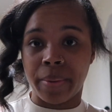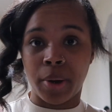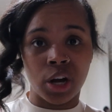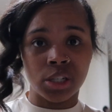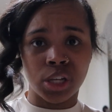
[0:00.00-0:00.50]

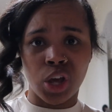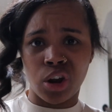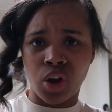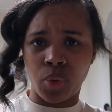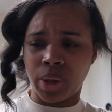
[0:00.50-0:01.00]
pasta
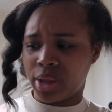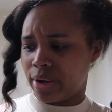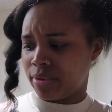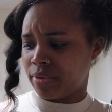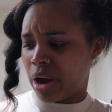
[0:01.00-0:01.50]
y'all know we
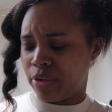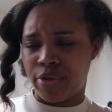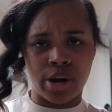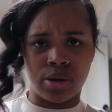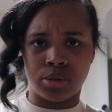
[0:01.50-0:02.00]
love
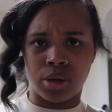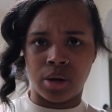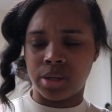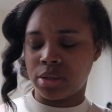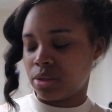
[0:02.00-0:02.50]
alfredo
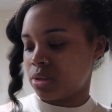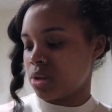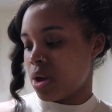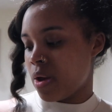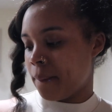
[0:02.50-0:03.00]
sauce
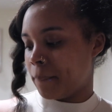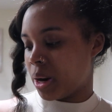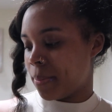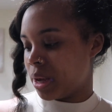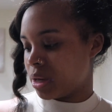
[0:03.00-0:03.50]
but
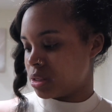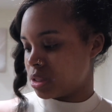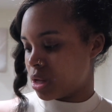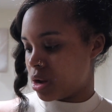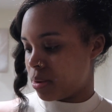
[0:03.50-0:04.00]
i'm making
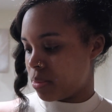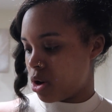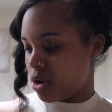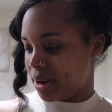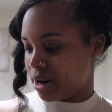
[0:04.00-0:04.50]
some
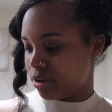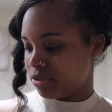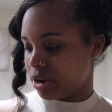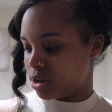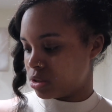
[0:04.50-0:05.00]
homemade
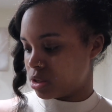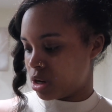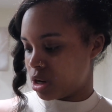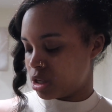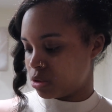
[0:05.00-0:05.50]
alfredo
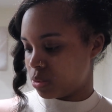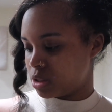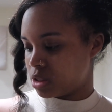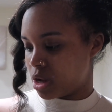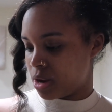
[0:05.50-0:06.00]
sauce with
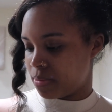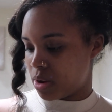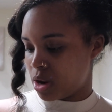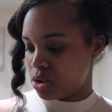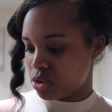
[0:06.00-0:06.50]
some
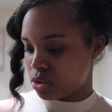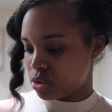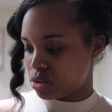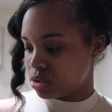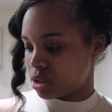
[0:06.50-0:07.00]

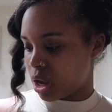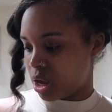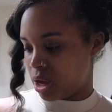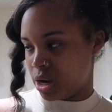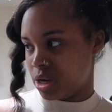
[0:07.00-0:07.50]
noodles
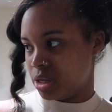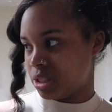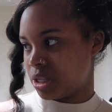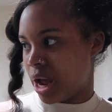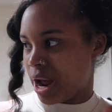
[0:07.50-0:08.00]

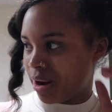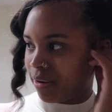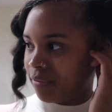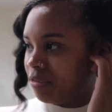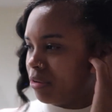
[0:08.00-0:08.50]
and i
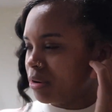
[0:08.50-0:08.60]
have